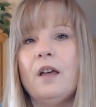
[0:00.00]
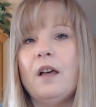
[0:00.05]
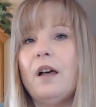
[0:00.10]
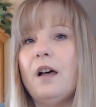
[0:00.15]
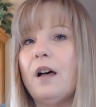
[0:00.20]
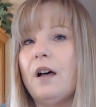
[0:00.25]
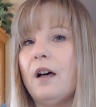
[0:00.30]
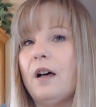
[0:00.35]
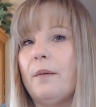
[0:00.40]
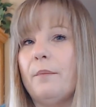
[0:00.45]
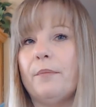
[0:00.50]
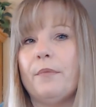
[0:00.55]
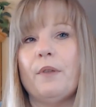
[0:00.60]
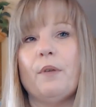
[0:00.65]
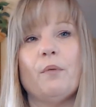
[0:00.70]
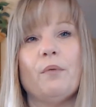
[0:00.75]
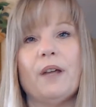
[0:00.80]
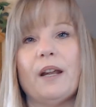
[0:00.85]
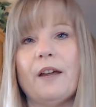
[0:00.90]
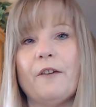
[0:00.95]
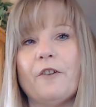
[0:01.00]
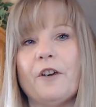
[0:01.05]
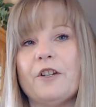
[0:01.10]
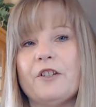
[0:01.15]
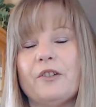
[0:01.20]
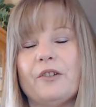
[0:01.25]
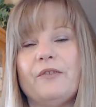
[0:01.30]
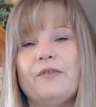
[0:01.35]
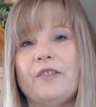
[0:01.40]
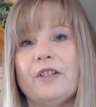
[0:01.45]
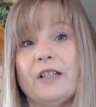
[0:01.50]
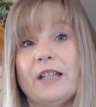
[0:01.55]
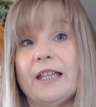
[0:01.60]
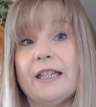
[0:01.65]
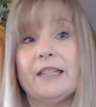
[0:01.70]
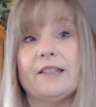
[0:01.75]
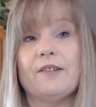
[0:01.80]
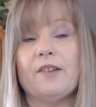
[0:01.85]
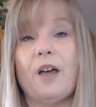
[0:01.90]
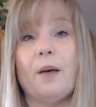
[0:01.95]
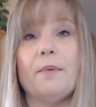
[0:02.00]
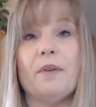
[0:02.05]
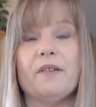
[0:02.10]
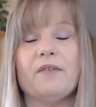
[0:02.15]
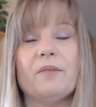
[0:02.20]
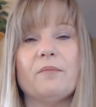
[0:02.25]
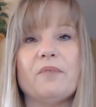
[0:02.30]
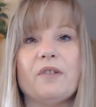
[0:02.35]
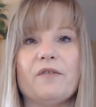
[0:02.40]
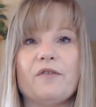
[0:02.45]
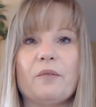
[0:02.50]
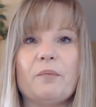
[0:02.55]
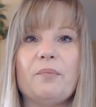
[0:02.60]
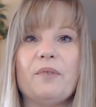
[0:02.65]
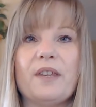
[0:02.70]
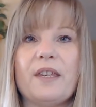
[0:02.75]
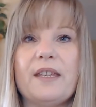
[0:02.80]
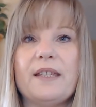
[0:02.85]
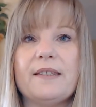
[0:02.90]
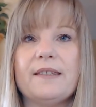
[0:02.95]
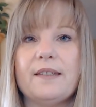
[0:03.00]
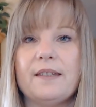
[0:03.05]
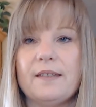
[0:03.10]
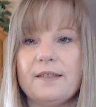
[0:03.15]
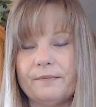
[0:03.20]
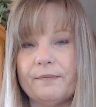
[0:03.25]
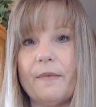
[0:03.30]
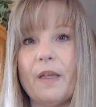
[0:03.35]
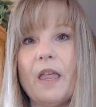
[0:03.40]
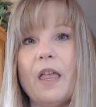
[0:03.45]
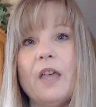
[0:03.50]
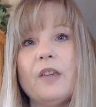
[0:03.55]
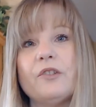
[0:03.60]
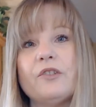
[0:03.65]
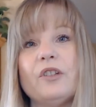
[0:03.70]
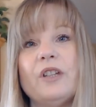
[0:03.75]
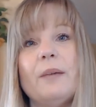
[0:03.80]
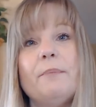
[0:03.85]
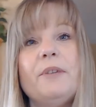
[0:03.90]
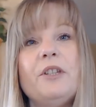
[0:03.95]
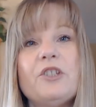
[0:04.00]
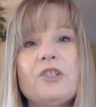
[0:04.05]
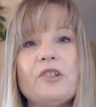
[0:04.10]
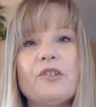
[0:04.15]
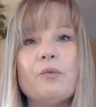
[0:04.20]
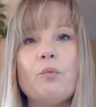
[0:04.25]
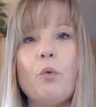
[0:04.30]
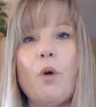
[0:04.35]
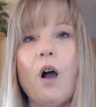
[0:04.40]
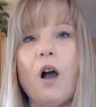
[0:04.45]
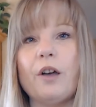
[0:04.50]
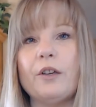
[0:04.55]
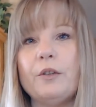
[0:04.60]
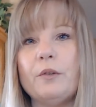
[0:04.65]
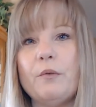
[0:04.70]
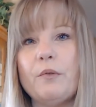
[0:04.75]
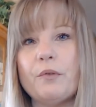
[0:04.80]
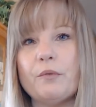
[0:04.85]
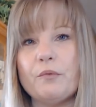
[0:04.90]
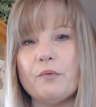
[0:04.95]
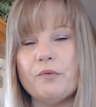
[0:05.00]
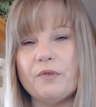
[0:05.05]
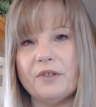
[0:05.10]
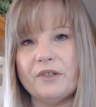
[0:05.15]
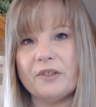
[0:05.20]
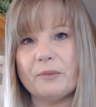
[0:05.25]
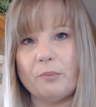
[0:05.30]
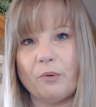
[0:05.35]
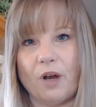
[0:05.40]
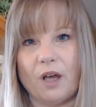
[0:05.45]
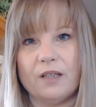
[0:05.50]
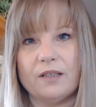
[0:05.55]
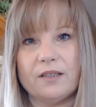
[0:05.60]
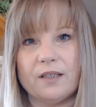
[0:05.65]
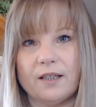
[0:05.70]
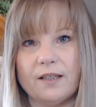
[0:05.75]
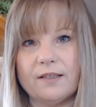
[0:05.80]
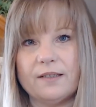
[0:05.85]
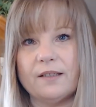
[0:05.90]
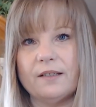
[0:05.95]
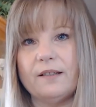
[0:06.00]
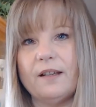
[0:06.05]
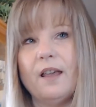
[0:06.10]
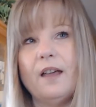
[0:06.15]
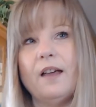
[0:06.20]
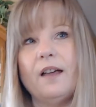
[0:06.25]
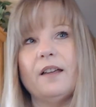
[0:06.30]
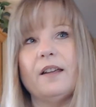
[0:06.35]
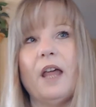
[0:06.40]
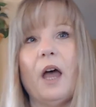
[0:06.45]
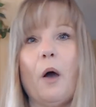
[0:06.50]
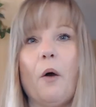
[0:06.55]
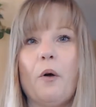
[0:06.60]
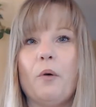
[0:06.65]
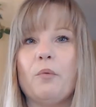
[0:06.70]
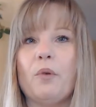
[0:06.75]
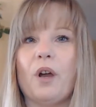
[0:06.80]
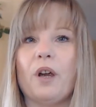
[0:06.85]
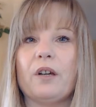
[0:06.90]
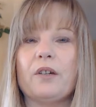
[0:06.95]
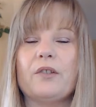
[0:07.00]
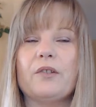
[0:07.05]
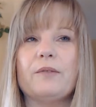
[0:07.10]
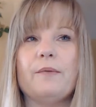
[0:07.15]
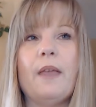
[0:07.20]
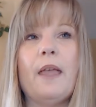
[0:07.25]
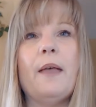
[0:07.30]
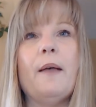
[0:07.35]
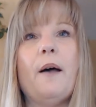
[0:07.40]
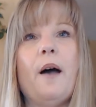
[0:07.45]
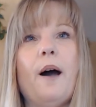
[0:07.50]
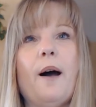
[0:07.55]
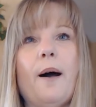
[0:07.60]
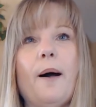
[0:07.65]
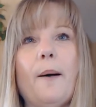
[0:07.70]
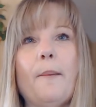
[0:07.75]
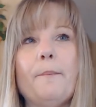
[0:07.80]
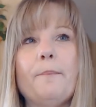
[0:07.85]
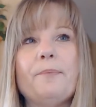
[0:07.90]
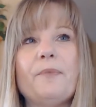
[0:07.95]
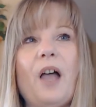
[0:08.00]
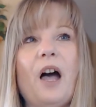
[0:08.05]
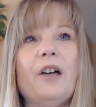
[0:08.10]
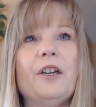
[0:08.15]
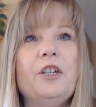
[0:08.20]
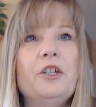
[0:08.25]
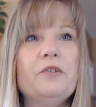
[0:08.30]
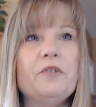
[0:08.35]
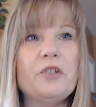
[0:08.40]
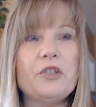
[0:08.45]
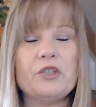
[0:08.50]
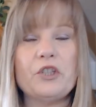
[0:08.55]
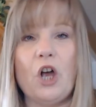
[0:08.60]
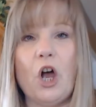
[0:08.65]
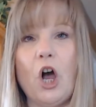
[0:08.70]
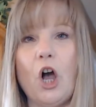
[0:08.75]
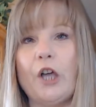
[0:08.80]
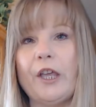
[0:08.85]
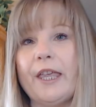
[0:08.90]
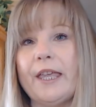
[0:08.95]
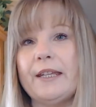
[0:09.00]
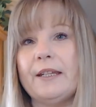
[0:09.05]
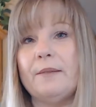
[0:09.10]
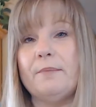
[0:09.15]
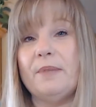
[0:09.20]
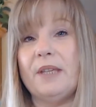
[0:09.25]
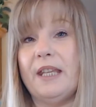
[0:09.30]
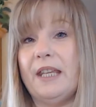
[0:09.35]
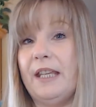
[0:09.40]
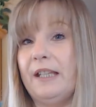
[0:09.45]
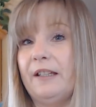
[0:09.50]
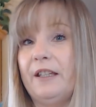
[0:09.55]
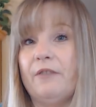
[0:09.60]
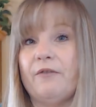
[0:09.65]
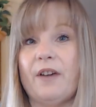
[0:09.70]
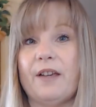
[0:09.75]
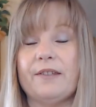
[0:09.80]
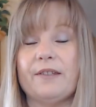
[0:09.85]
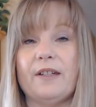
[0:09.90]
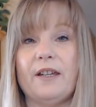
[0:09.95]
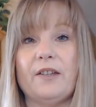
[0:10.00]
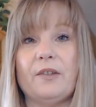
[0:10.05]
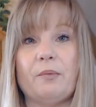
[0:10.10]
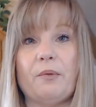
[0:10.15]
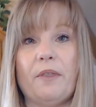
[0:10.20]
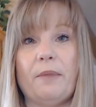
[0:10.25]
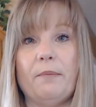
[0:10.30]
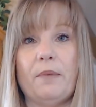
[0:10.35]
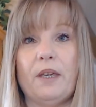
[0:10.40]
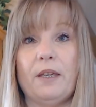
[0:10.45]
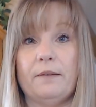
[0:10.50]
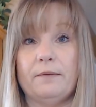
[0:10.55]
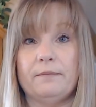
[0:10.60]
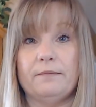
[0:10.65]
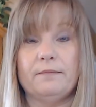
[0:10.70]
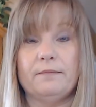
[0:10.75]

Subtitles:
whatever. I just feel like it's coming from different places. So let me just walk you through this process on how it works. I'll hear a song and it immediately resonates with me.